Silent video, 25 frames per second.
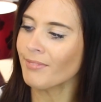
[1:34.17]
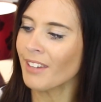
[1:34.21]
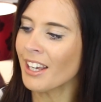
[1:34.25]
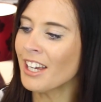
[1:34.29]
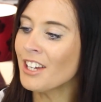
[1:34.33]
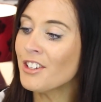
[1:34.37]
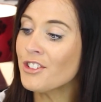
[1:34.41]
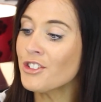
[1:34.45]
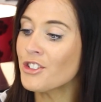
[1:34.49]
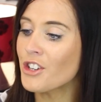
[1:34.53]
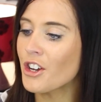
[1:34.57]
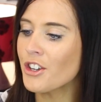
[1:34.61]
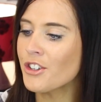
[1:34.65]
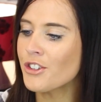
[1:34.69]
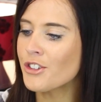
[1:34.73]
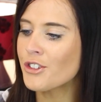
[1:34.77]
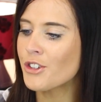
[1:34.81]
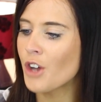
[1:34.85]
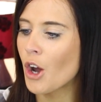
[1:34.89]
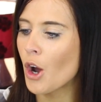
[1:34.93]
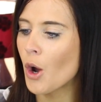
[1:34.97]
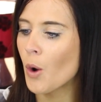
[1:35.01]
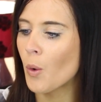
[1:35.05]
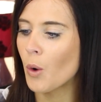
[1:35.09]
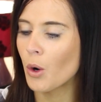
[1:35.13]
It's just
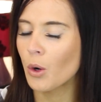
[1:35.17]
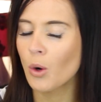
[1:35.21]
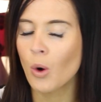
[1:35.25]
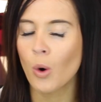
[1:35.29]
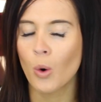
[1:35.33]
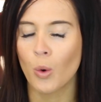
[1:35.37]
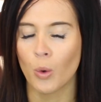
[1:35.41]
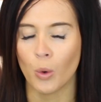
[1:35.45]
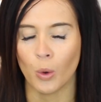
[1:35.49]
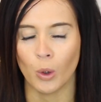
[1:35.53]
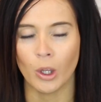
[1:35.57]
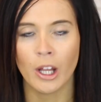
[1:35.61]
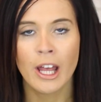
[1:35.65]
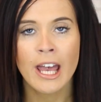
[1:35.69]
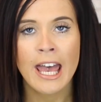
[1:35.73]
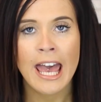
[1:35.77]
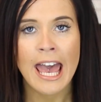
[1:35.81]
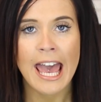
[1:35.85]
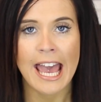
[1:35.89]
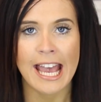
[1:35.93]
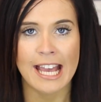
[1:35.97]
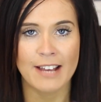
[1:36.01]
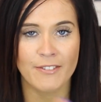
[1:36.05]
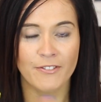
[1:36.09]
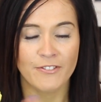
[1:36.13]
so cool.
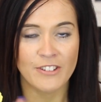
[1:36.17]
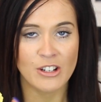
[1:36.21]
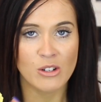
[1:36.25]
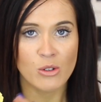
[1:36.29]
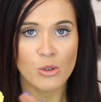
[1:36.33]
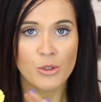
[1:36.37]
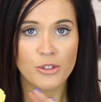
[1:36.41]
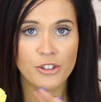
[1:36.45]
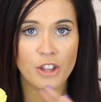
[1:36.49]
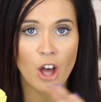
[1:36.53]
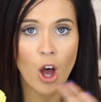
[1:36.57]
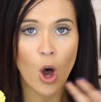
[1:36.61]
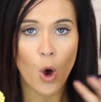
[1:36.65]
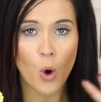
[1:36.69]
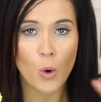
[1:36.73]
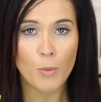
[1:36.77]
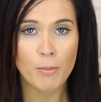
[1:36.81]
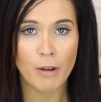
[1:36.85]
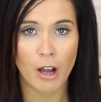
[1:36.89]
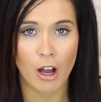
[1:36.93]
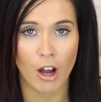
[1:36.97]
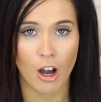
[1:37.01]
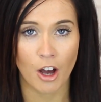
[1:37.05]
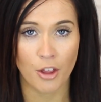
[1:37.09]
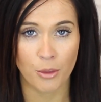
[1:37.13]
It fills the whole
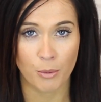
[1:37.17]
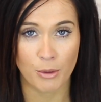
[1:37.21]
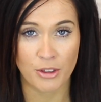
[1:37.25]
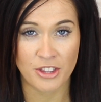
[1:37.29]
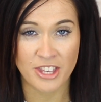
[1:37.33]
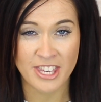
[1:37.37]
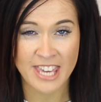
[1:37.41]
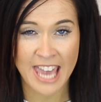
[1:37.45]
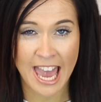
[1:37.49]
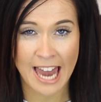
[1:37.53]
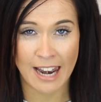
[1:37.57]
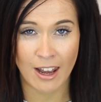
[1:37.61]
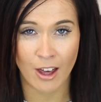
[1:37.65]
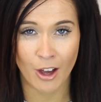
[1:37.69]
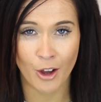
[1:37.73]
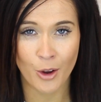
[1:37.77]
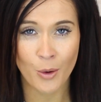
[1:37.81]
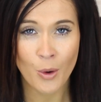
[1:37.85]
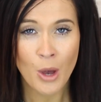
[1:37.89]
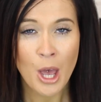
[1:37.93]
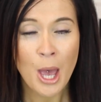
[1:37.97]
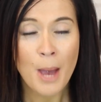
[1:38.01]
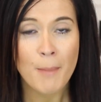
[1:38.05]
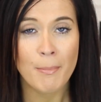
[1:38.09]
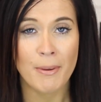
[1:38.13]
bath with
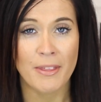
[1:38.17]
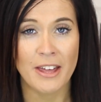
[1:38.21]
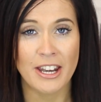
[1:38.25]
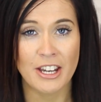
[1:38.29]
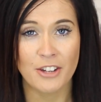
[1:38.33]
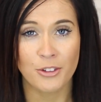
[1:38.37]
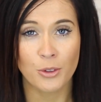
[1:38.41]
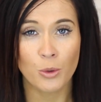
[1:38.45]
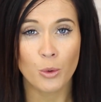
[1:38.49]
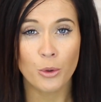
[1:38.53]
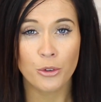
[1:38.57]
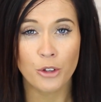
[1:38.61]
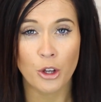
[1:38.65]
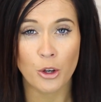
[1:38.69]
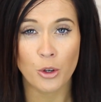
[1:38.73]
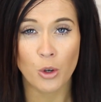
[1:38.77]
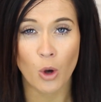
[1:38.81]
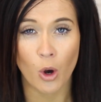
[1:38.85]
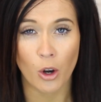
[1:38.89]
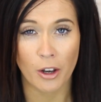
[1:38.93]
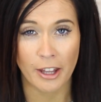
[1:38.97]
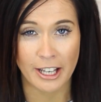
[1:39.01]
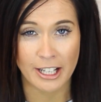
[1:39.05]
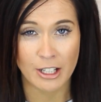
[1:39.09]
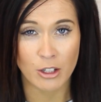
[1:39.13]
yellow, but then it's also
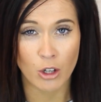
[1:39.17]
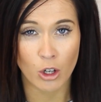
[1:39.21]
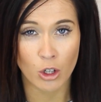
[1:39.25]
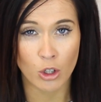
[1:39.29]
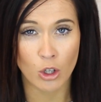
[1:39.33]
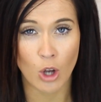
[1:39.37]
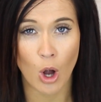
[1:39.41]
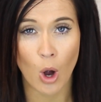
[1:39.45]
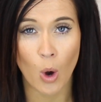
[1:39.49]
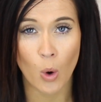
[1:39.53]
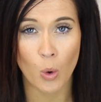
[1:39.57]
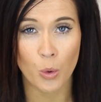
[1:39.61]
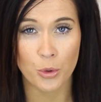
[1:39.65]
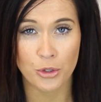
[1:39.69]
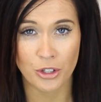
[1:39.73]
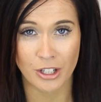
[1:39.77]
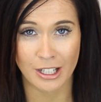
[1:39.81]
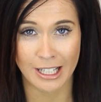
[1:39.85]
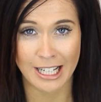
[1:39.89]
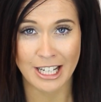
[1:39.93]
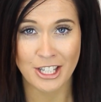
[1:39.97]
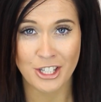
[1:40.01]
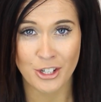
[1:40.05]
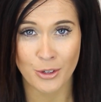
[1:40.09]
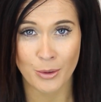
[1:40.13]
got like gold
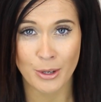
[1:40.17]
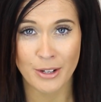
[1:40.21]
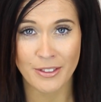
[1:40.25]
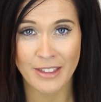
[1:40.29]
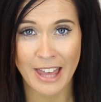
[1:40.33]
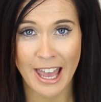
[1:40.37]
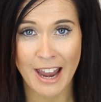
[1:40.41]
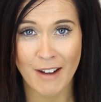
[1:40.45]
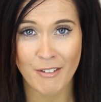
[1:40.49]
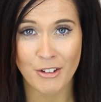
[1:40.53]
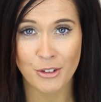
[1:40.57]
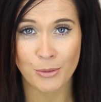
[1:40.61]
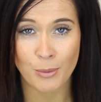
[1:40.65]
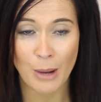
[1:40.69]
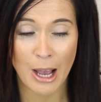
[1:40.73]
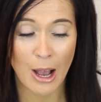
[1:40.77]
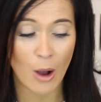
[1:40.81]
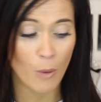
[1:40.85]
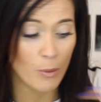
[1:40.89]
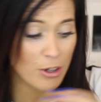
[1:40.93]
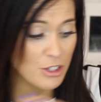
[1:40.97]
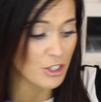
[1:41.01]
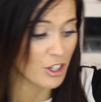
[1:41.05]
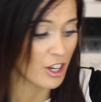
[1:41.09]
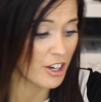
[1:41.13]
glitter in there as
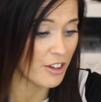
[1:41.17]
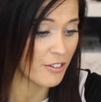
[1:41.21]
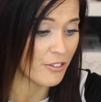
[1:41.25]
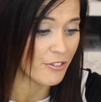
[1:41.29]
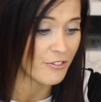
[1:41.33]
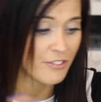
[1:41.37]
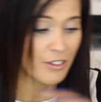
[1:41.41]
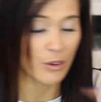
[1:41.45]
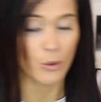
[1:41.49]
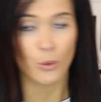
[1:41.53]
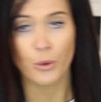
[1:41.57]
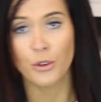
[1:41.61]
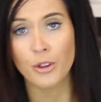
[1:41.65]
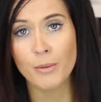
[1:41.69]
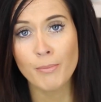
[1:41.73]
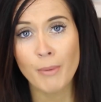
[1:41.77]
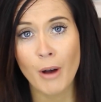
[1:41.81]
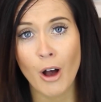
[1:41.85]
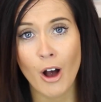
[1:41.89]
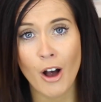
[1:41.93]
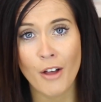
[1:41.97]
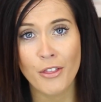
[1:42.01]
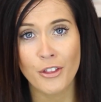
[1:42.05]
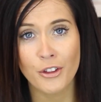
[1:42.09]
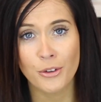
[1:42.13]
well, which kind of fills the
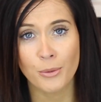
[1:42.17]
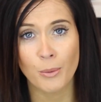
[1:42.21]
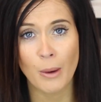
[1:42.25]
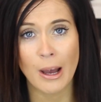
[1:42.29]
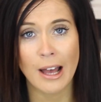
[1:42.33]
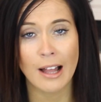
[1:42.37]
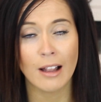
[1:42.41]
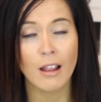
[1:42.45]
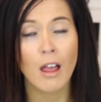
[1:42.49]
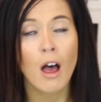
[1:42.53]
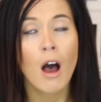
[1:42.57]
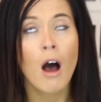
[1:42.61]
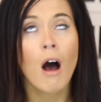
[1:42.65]
bath as well.